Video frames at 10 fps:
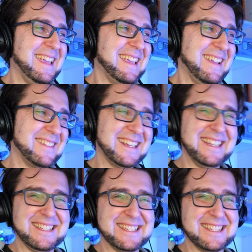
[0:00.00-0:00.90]
Again,
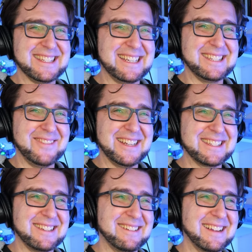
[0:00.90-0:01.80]
that is just six
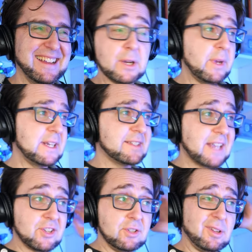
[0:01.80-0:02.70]
minutes long. By the way, this
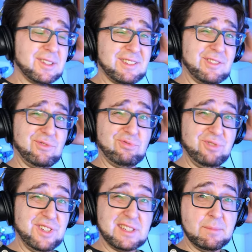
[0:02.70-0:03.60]
is actually not
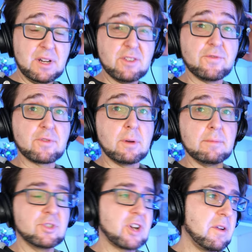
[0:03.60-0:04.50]
too dissimilar
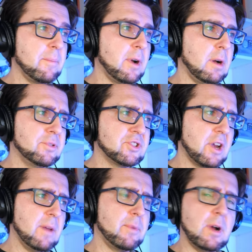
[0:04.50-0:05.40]
from Cherry Bomb.
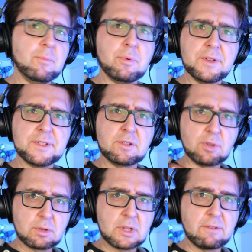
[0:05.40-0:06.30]
Cherry Bomb was in
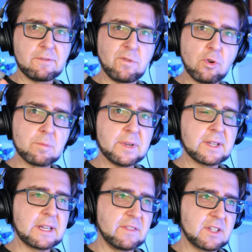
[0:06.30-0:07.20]
total a
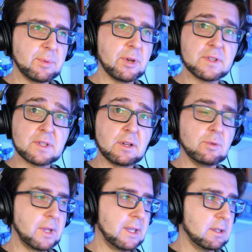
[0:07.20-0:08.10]
four-minute kind of experience,
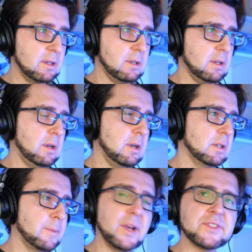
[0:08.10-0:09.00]
including the
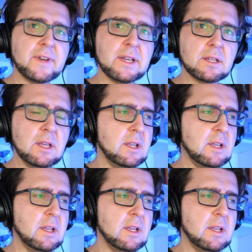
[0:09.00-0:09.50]
uh, the boss fight.